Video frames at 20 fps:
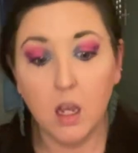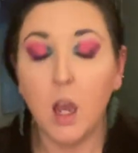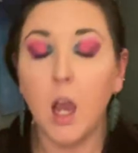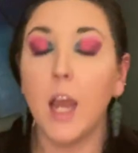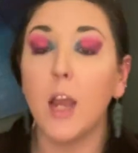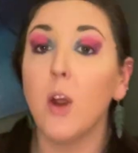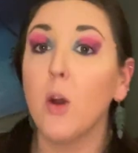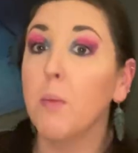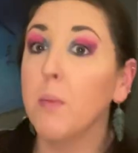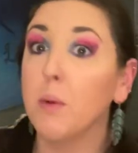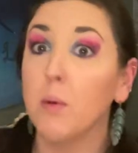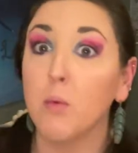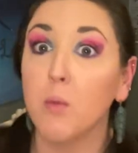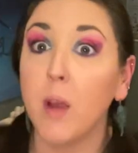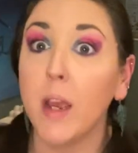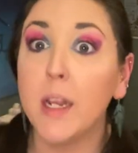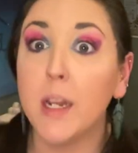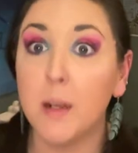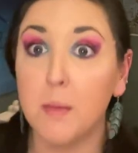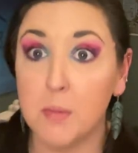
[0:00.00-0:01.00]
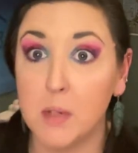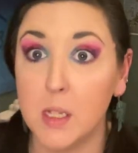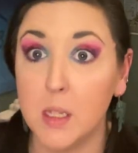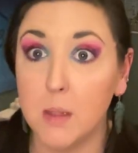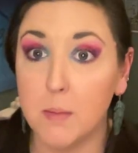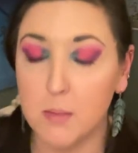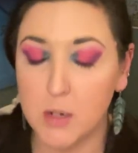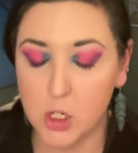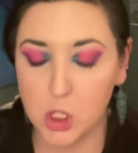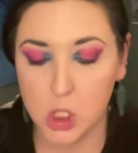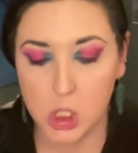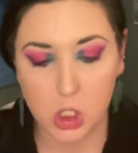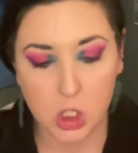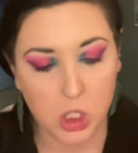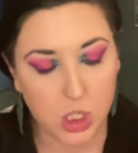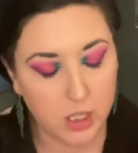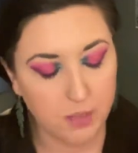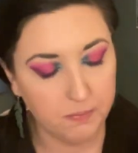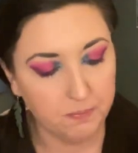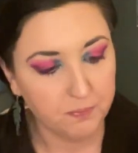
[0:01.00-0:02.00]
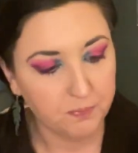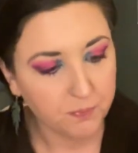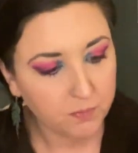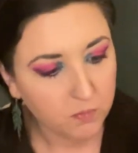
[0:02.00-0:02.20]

I open right up to the magician